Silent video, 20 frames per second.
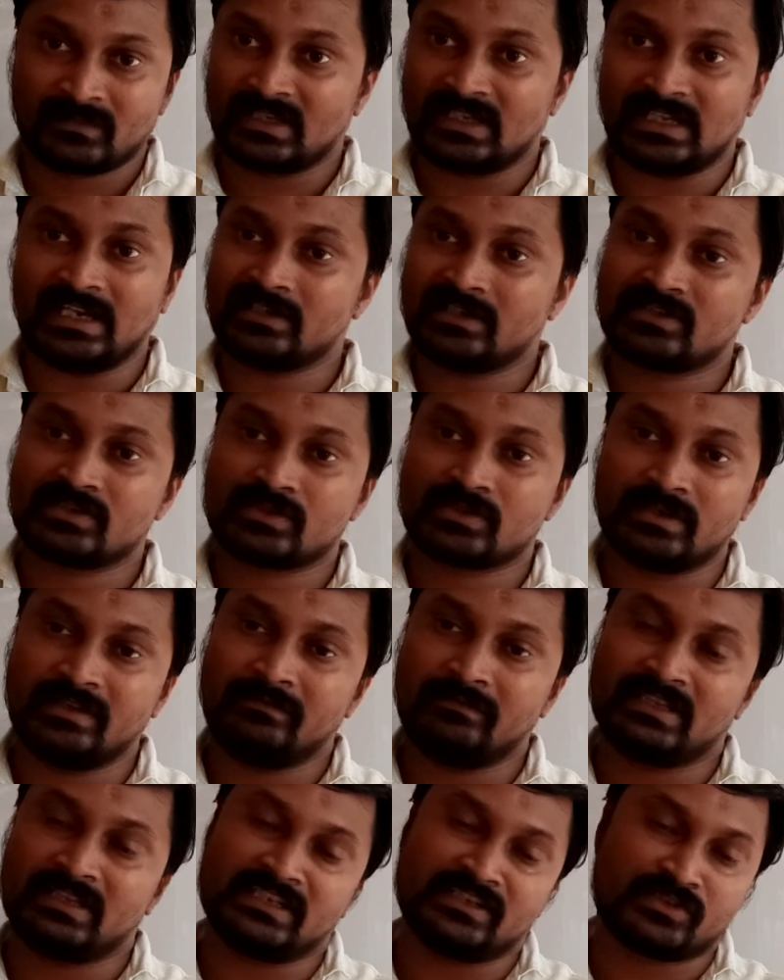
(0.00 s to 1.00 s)
Not today,
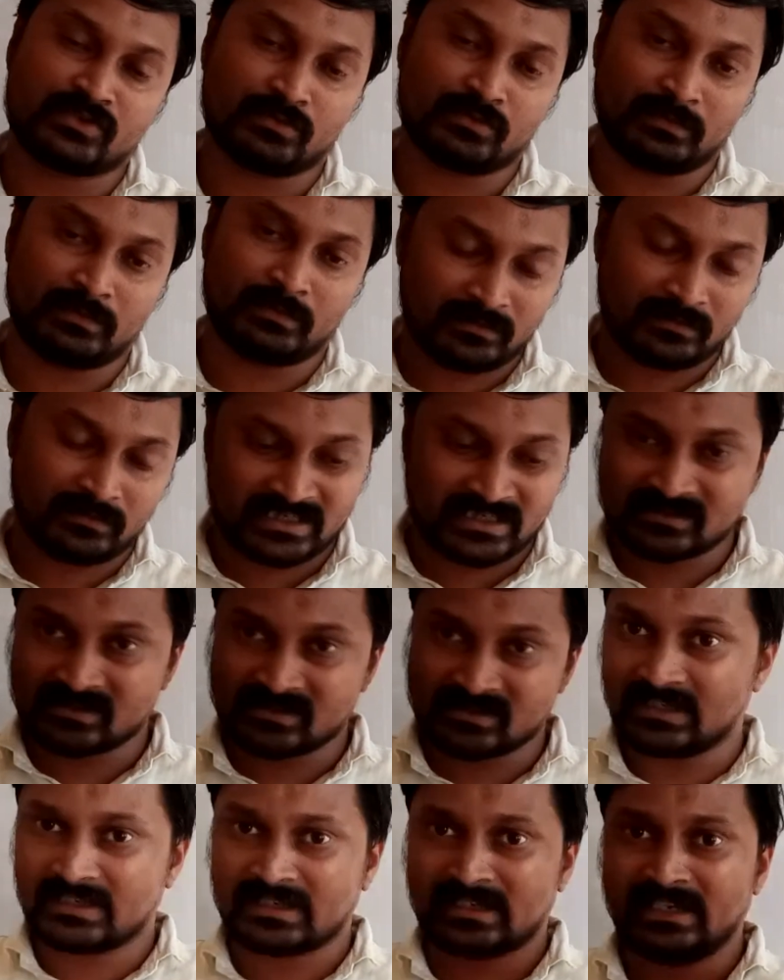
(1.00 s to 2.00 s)
within tomorrow, because
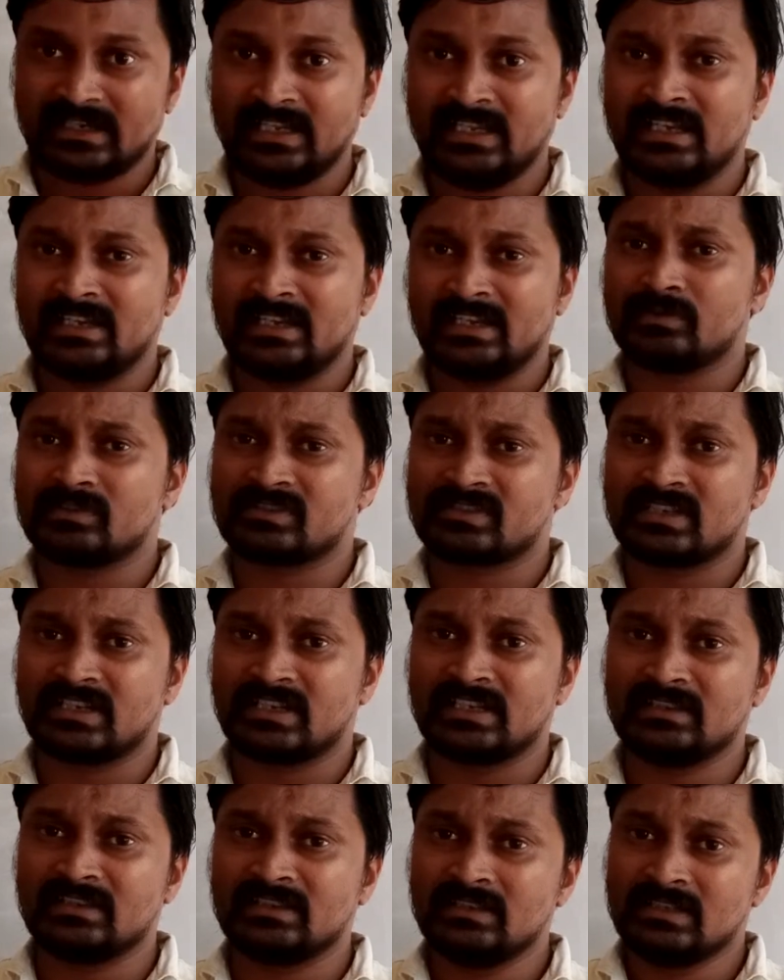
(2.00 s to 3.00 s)
already it was
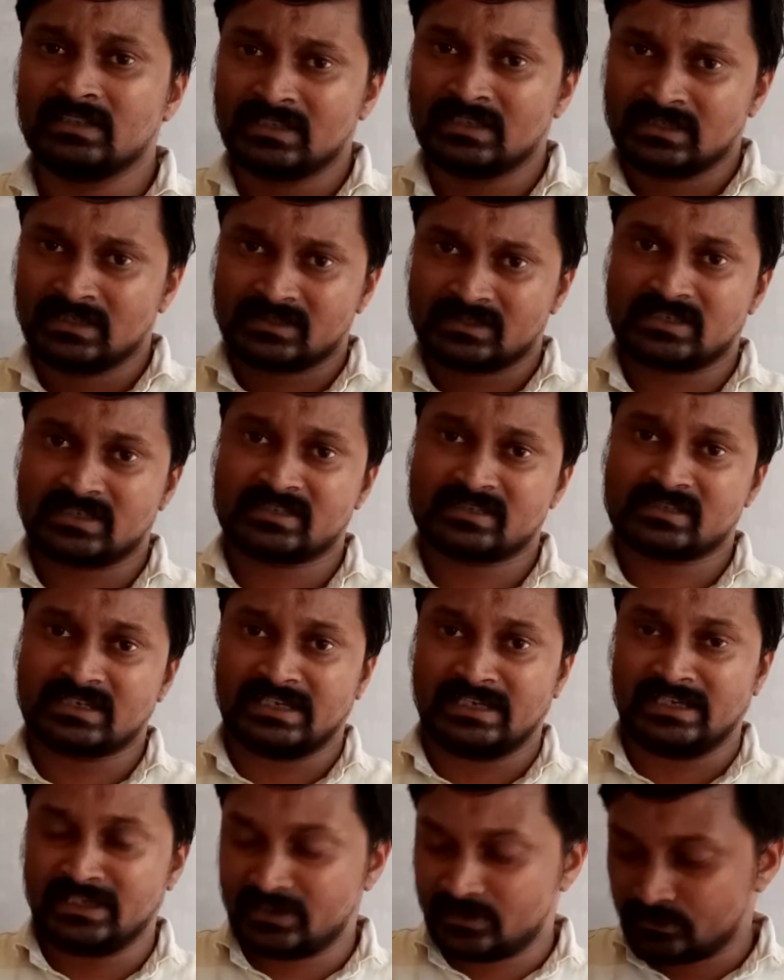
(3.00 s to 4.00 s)
done. Just I
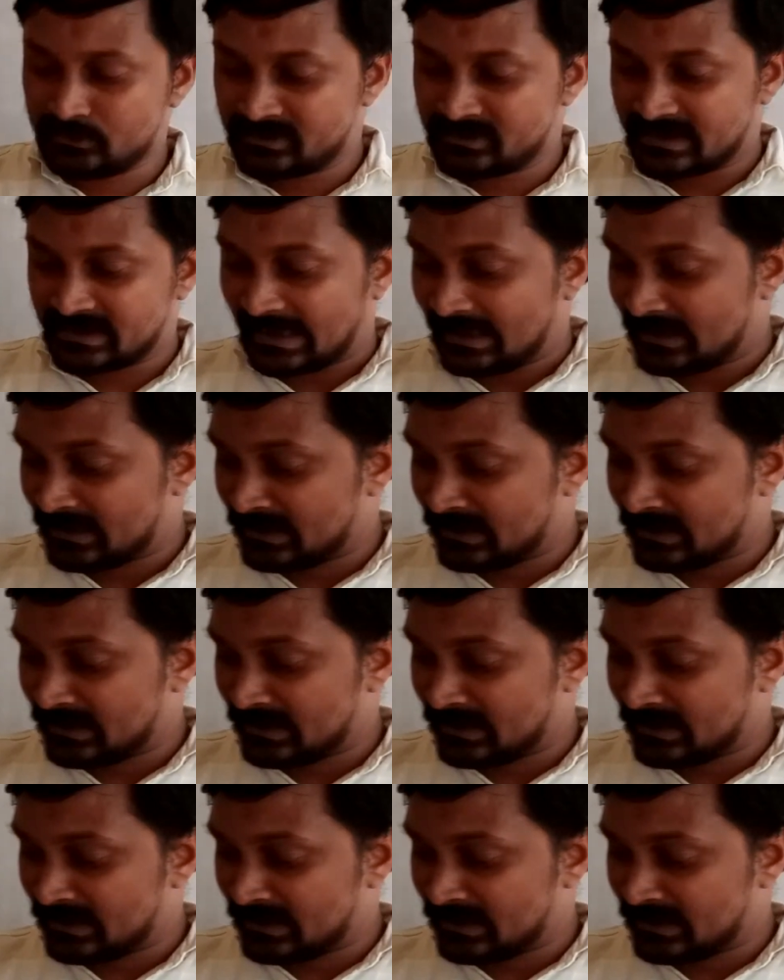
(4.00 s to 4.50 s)
need to scan